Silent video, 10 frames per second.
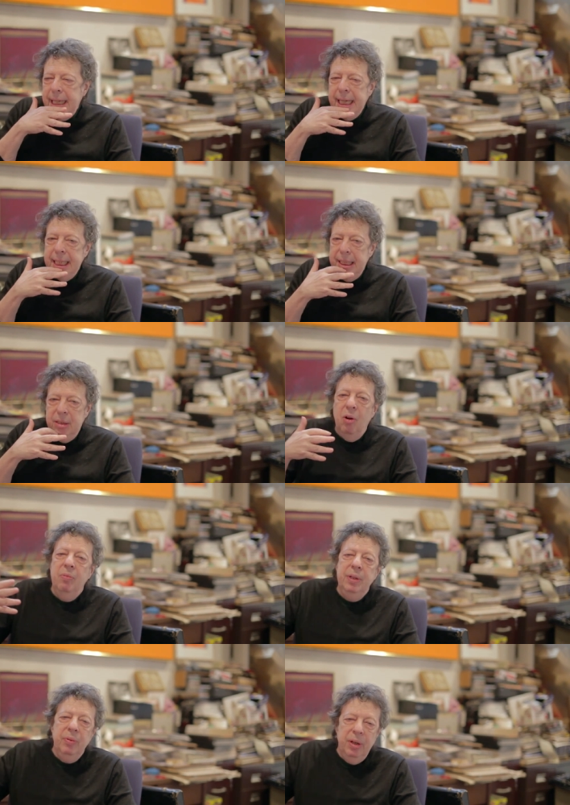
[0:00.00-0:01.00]
And he
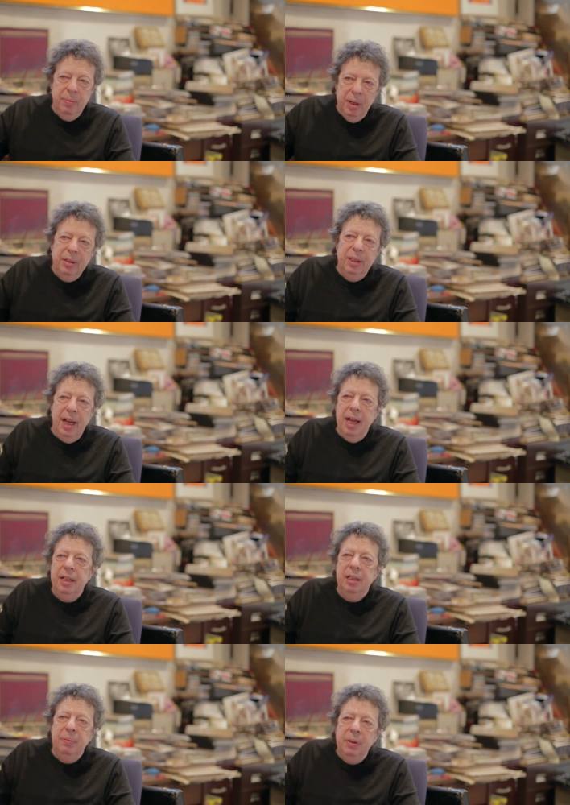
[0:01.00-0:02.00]
told me where Berkeley, how to
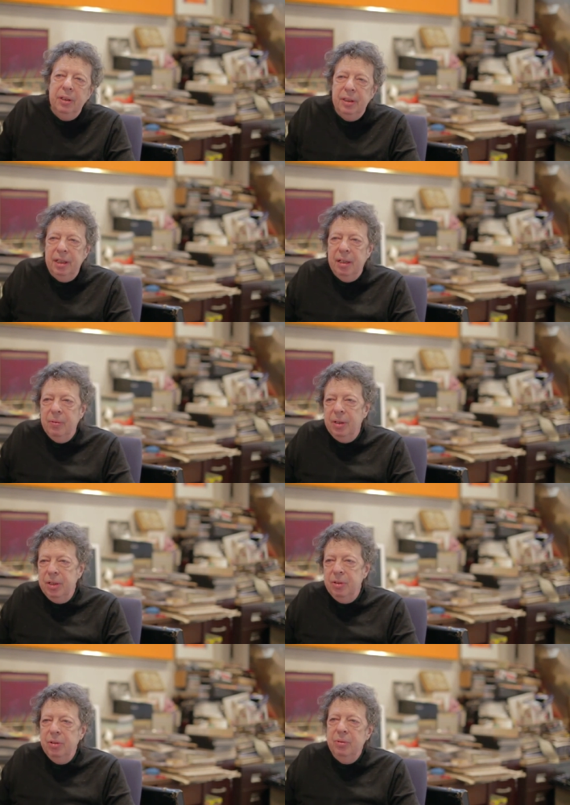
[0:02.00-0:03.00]
get to Berkeley. And
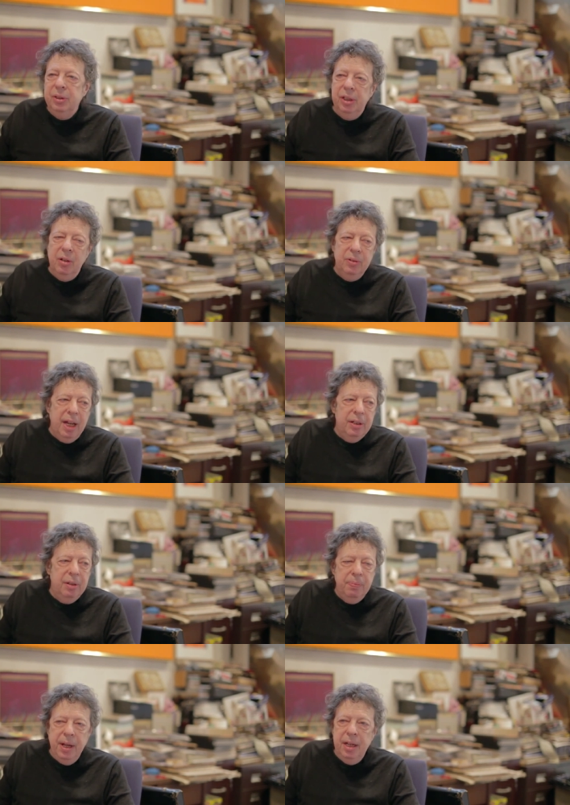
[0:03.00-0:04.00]
what you do is you go down
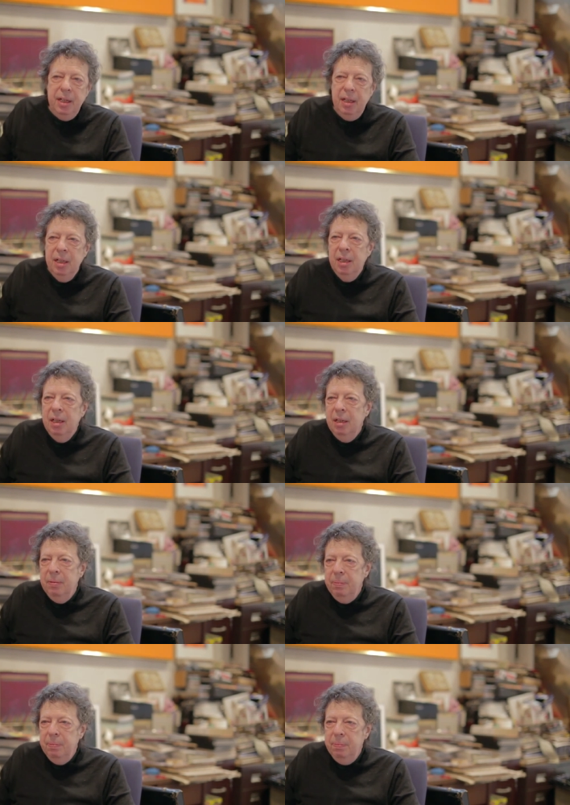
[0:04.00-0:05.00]
to the Bay
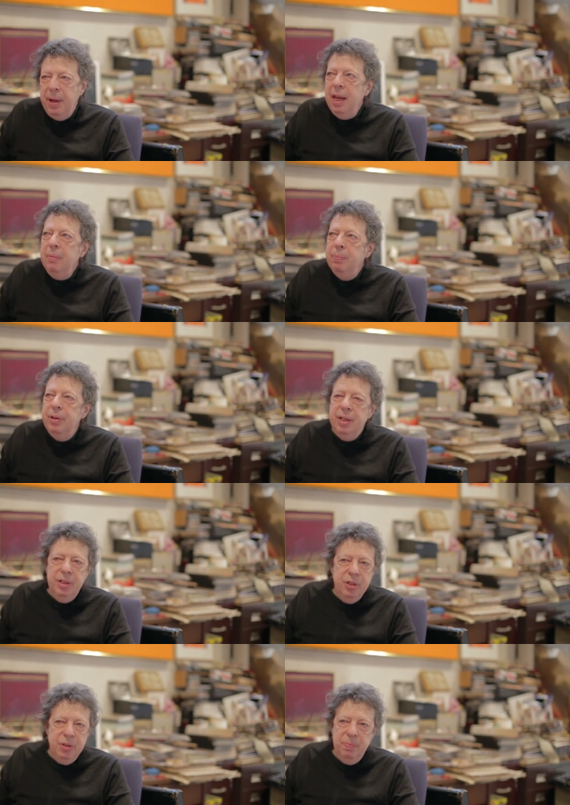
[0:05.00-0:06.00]
Bay
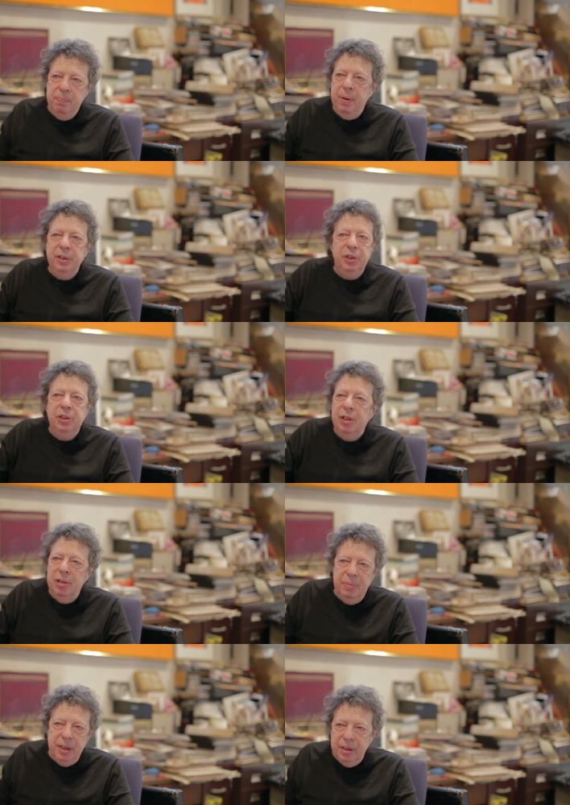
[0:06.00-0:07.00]
Bridge bus
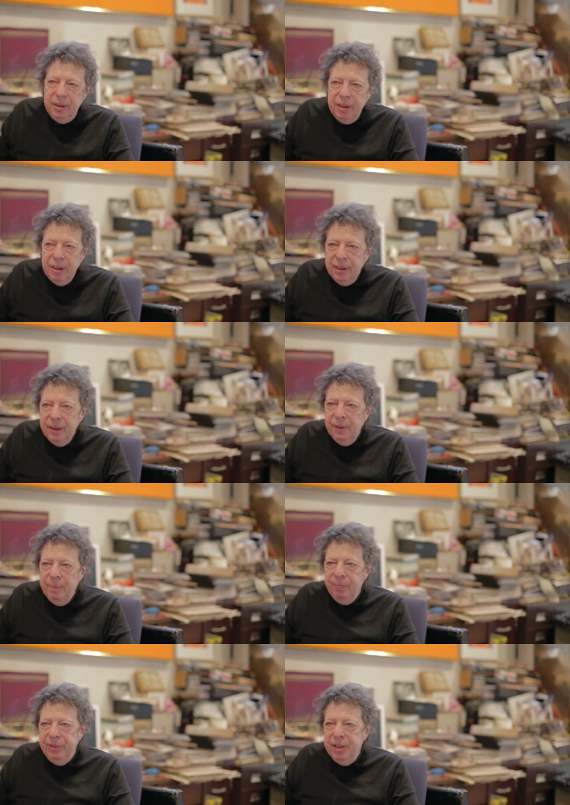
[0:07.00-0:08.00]
terminal,
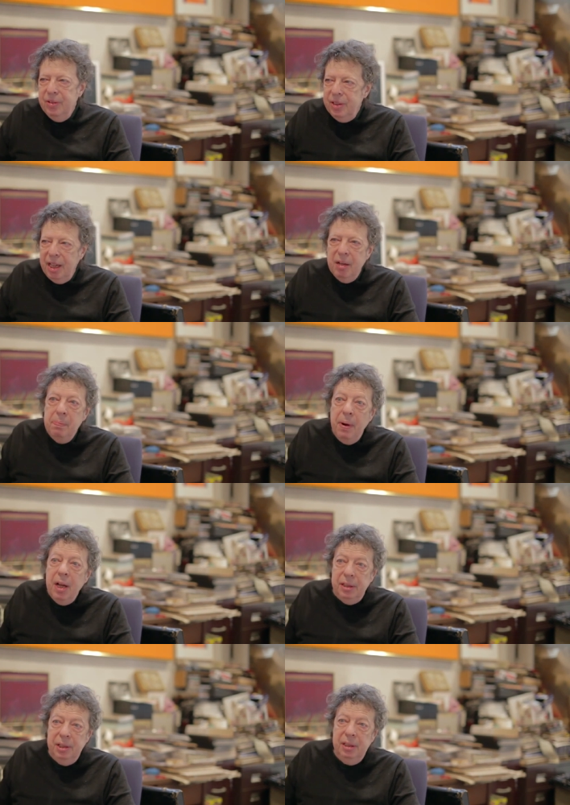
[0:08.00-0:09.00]
and you take a
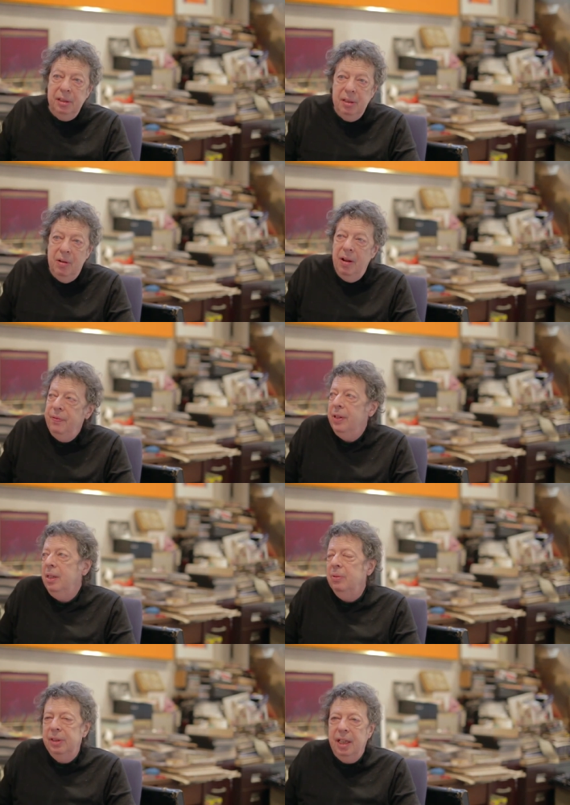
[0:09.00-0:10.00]
bus. So I
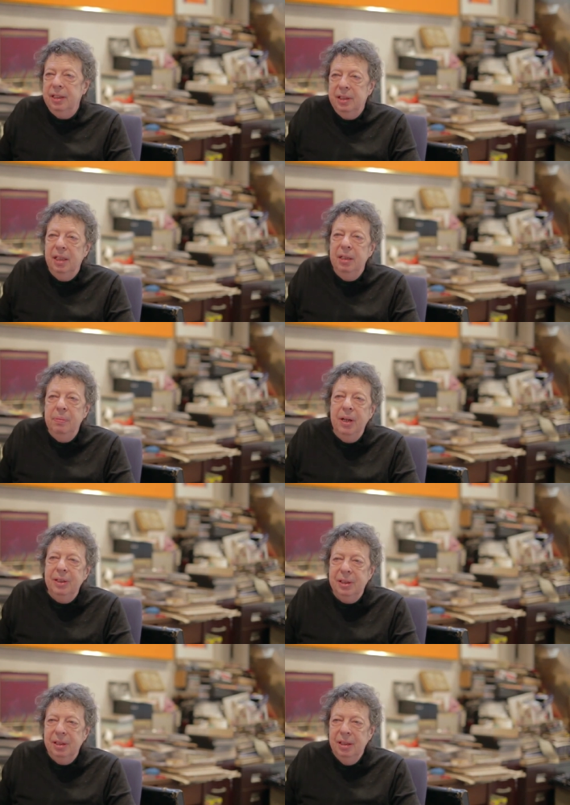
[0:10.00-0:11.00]
figured it was like a city
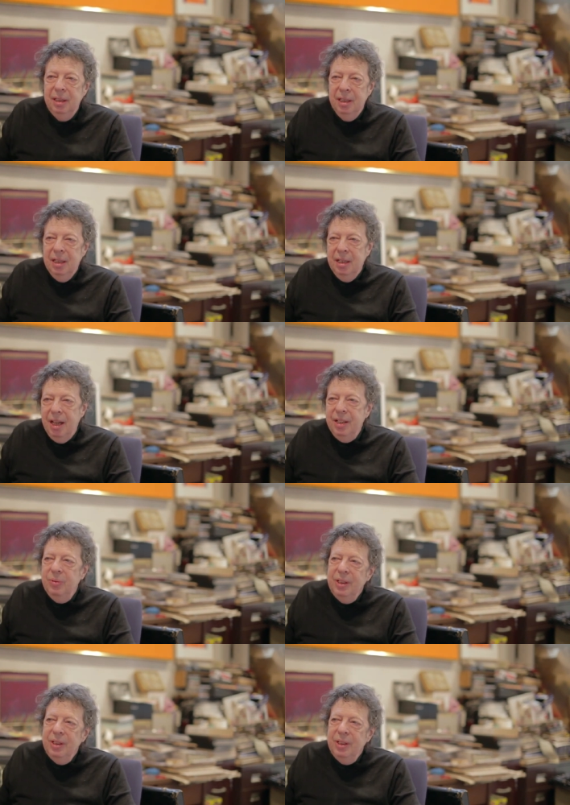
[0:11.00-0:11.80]
bus. I didn't